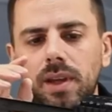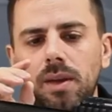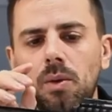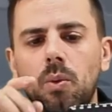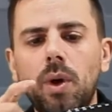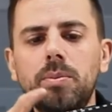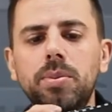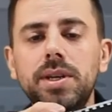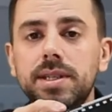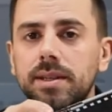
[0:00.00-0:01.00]

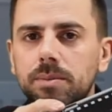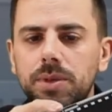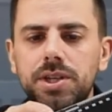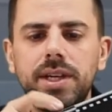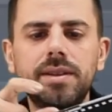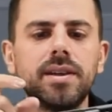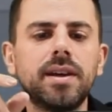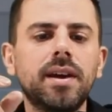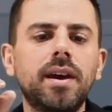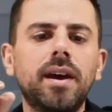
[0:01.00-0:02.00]
one-piece
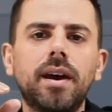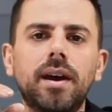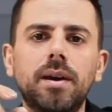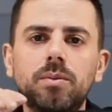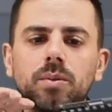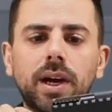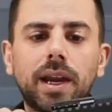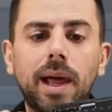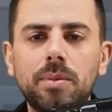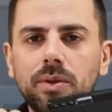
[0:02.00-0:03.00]
machined
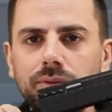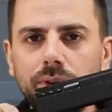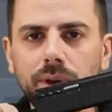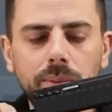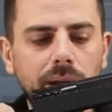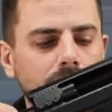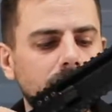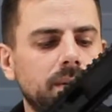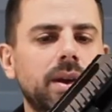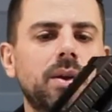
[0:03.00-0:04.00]
clamp for your
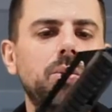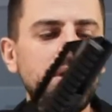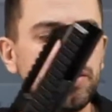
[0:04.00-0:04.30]
barrel, which